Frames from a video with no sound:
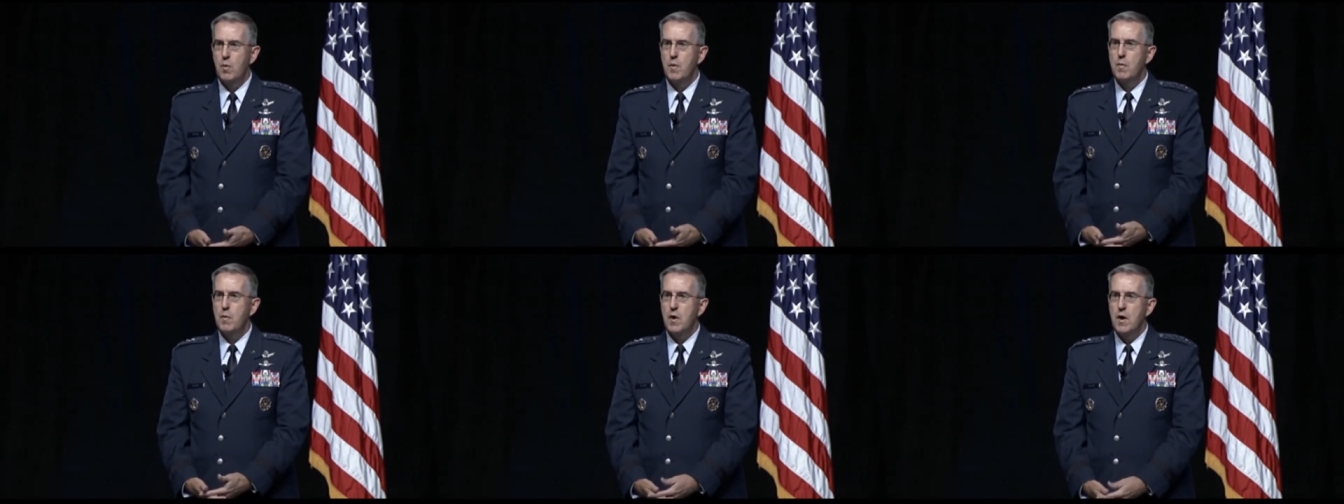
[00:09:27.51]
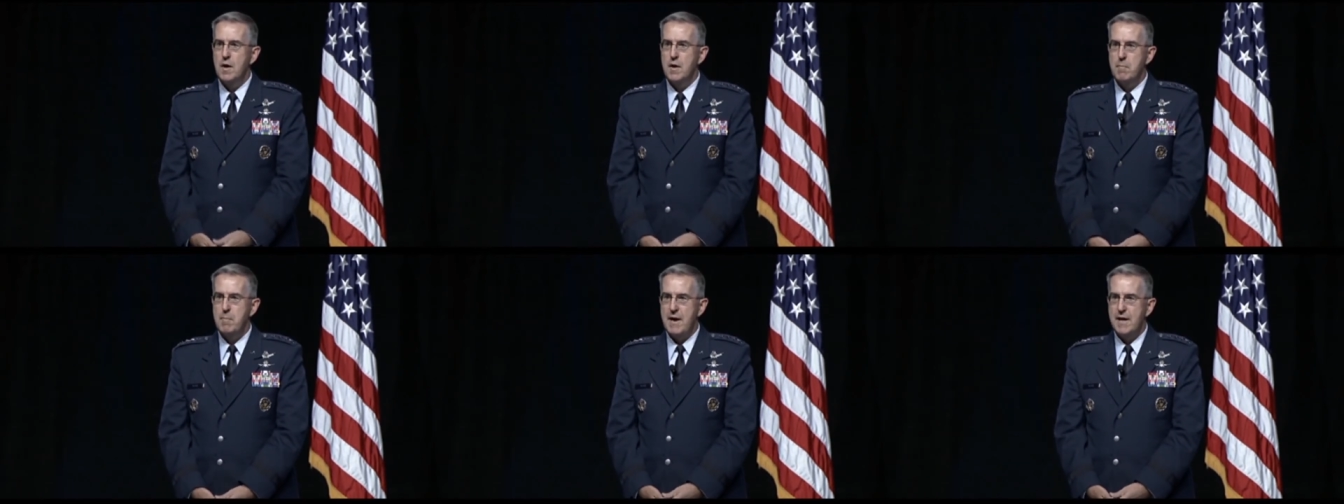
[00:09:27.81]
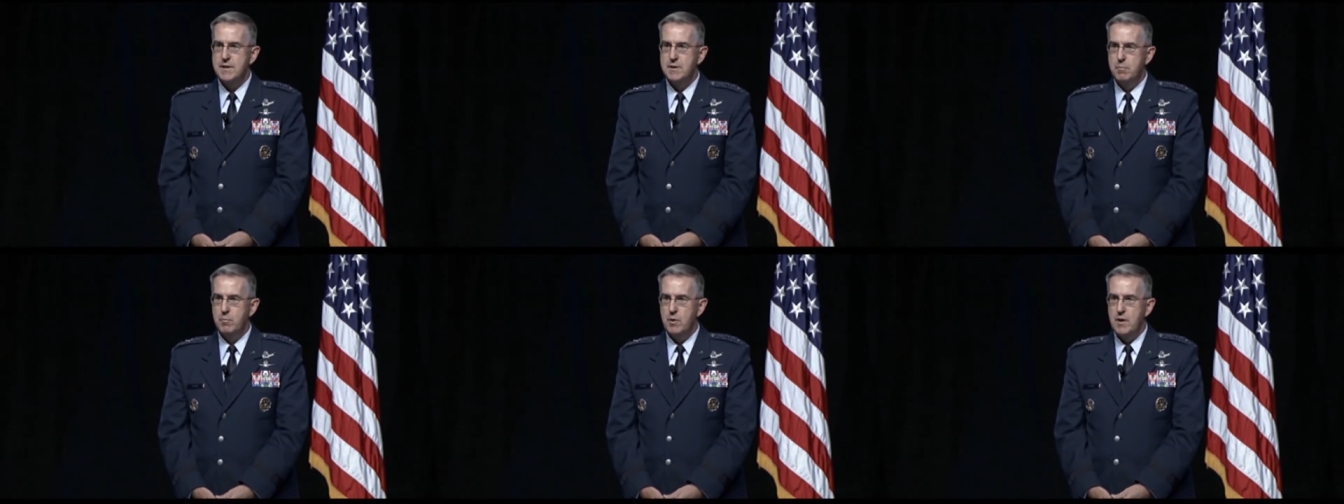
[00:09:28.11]
Well, we are
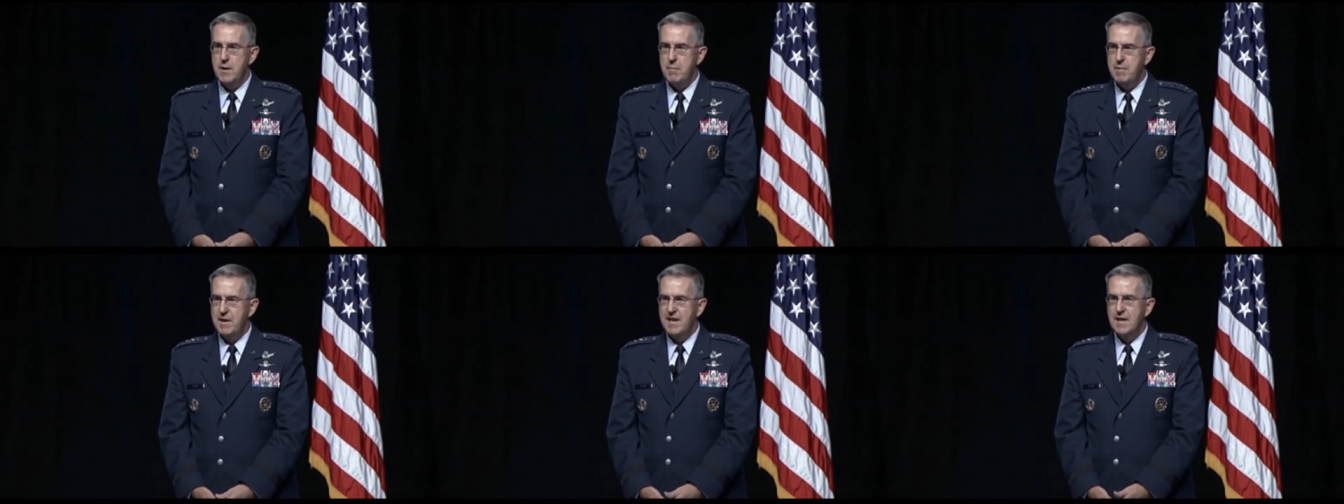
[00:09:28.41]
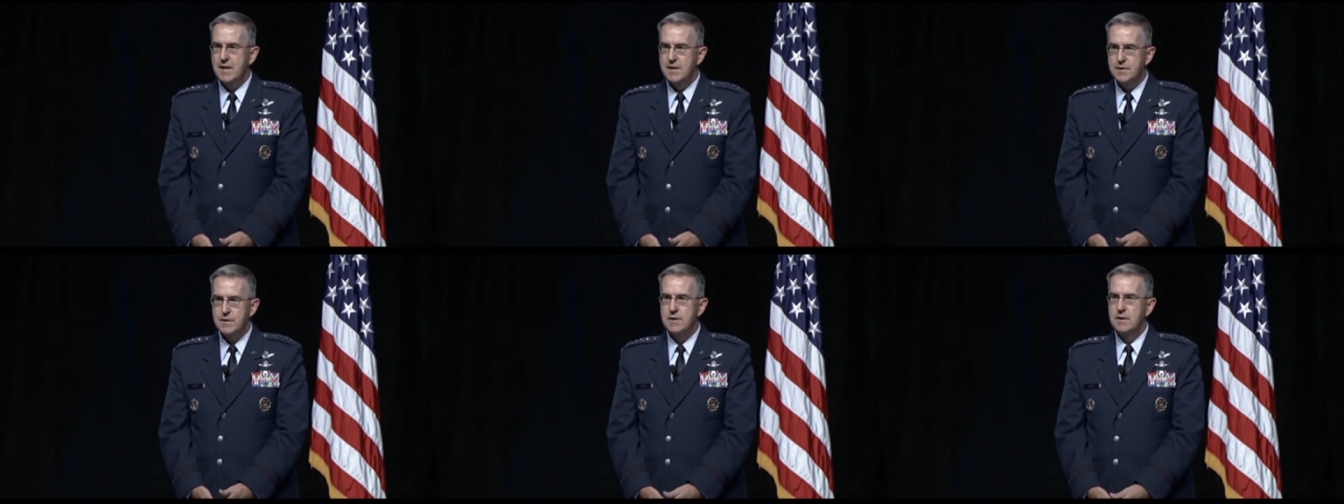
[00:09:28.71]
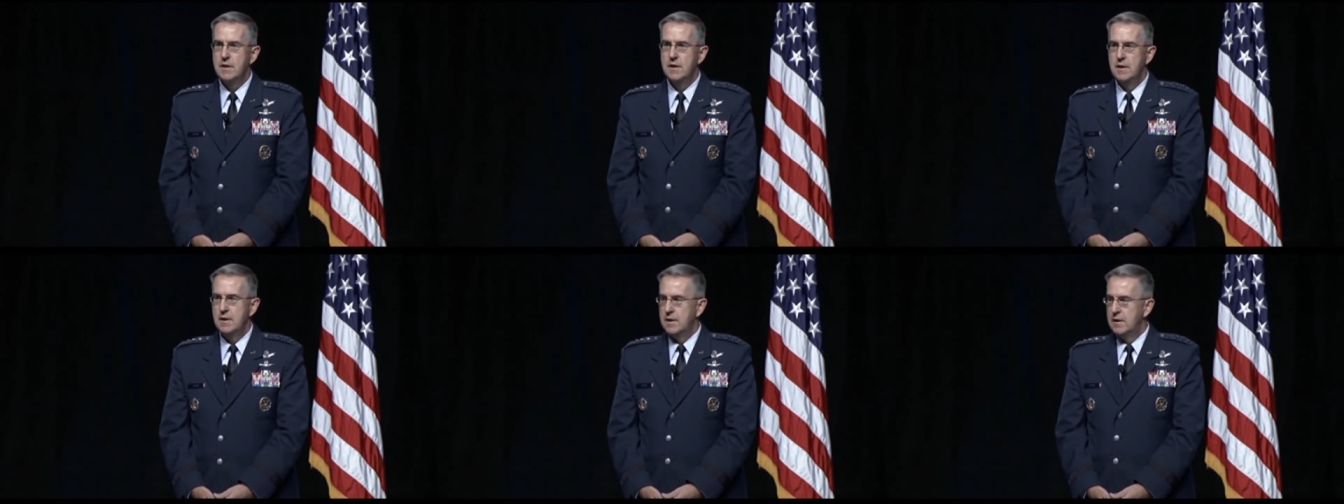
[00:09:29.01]
worried about debris
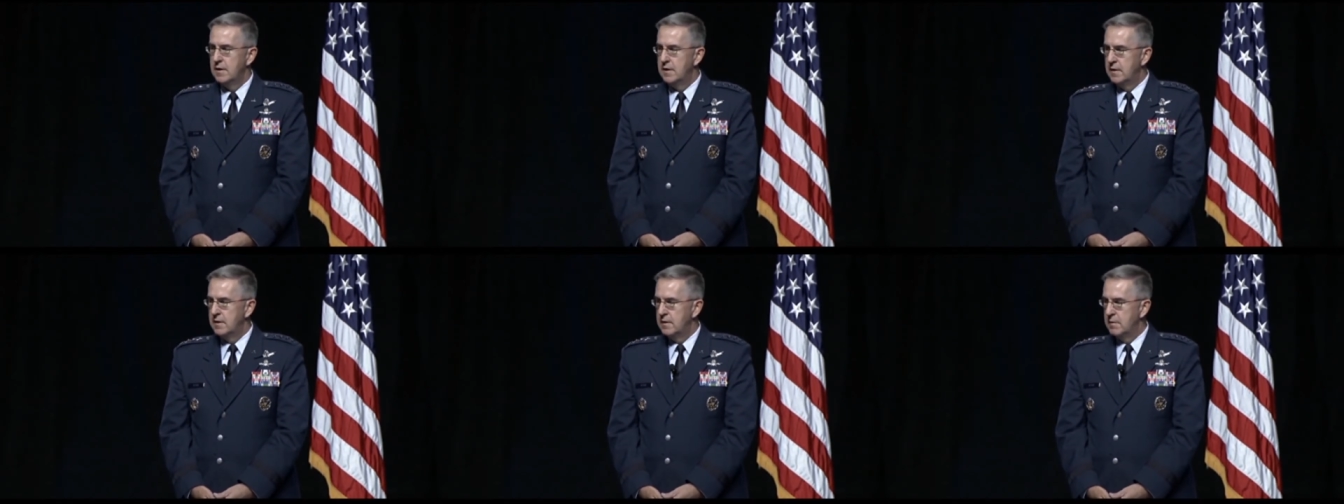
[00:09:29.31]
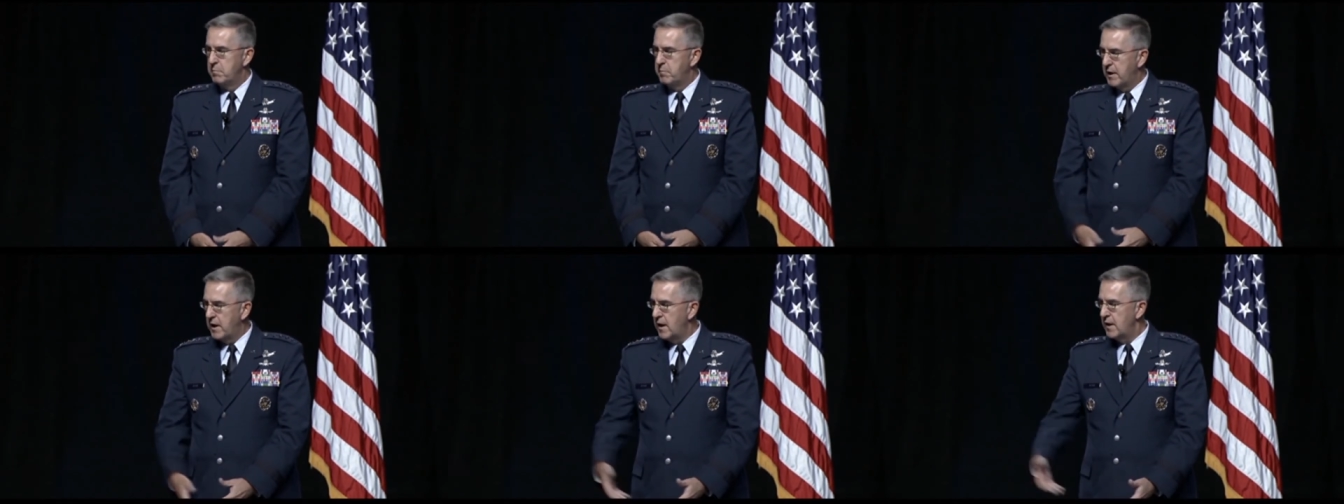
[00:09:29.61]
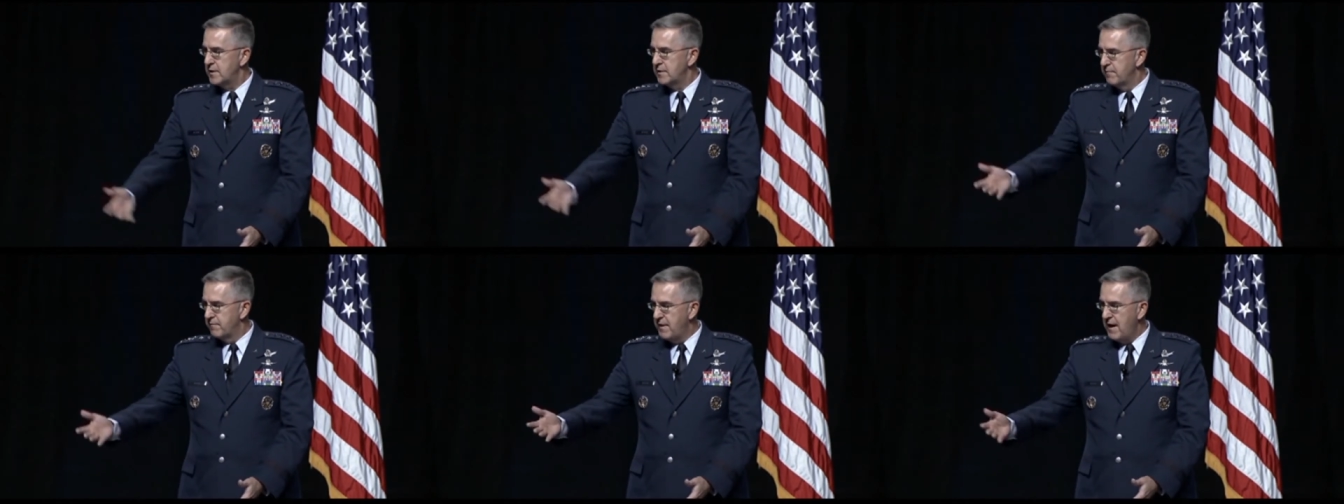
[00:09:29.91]
because,
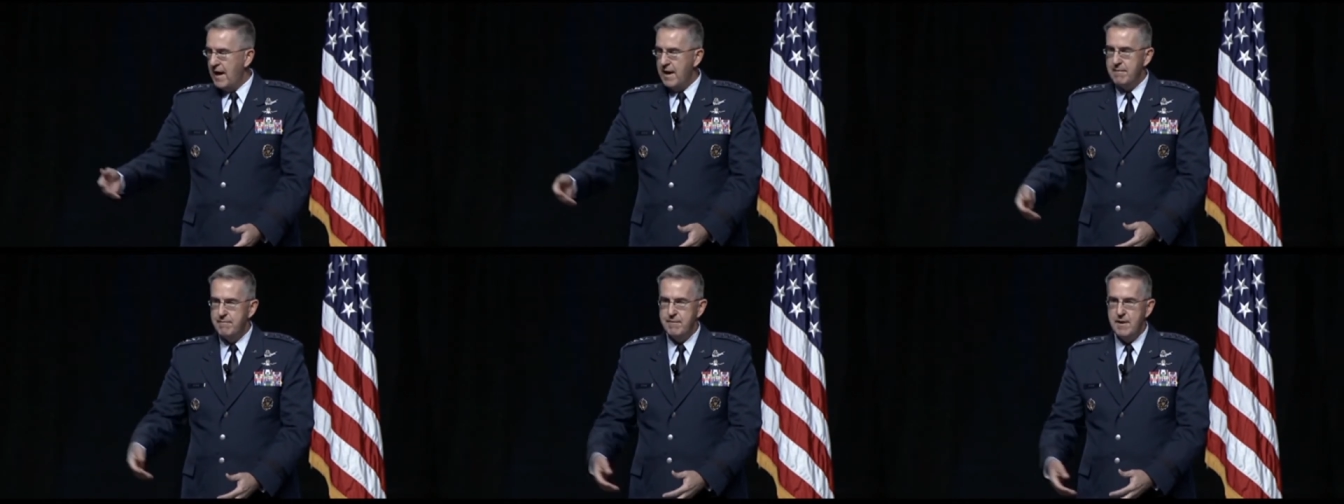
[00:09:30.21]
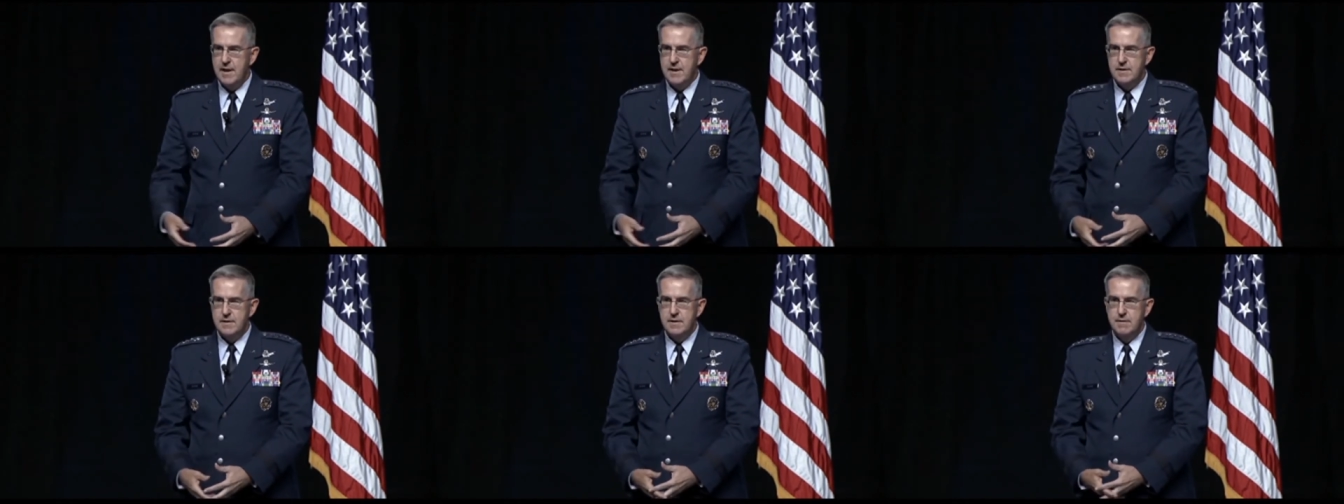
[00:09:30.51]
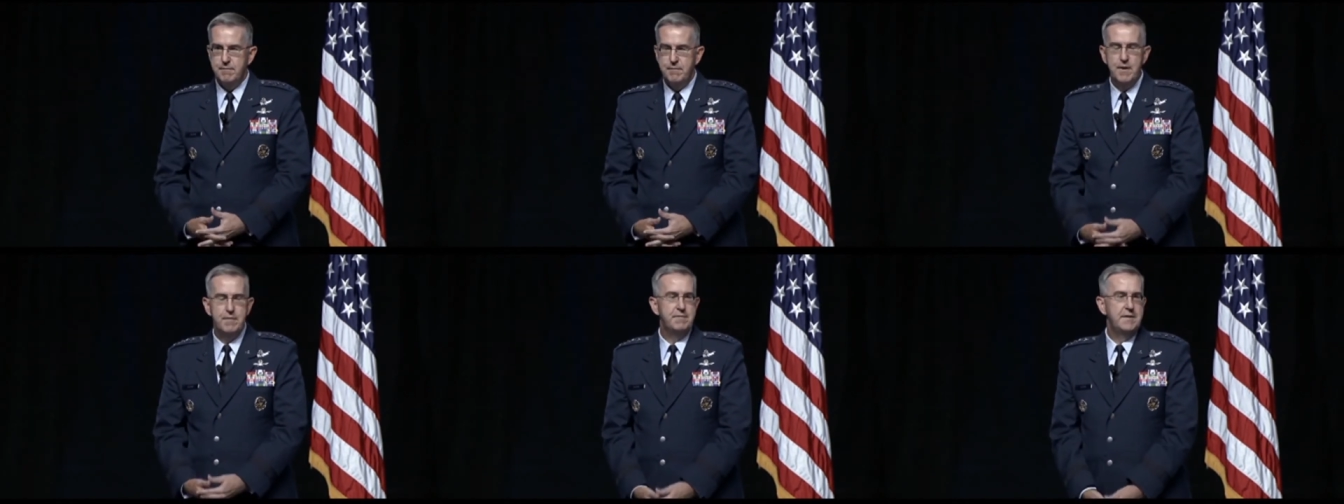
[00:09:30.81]
because of that
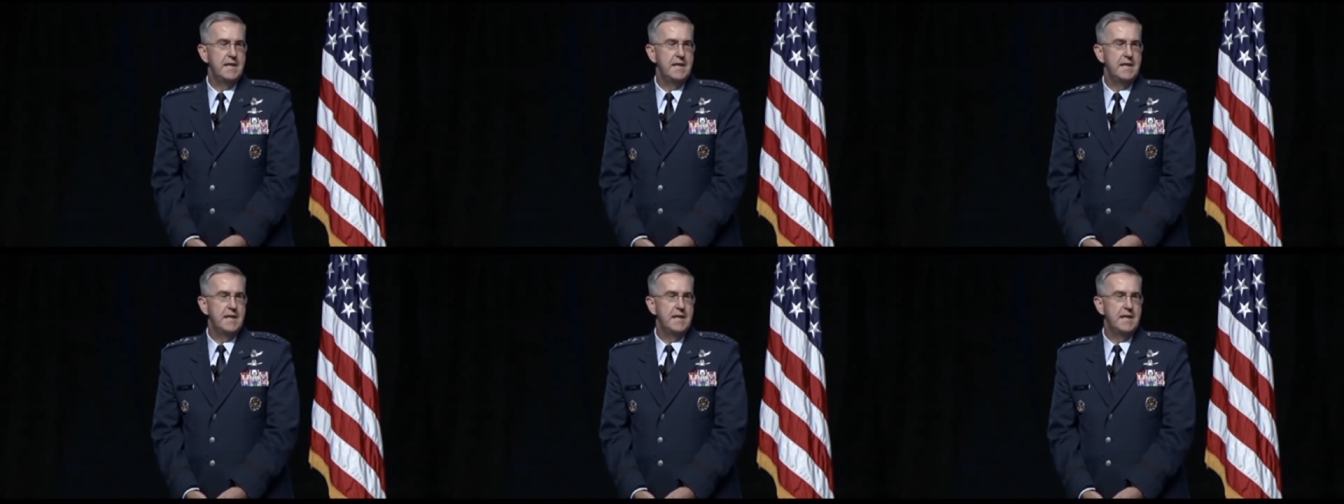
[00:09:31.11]
event,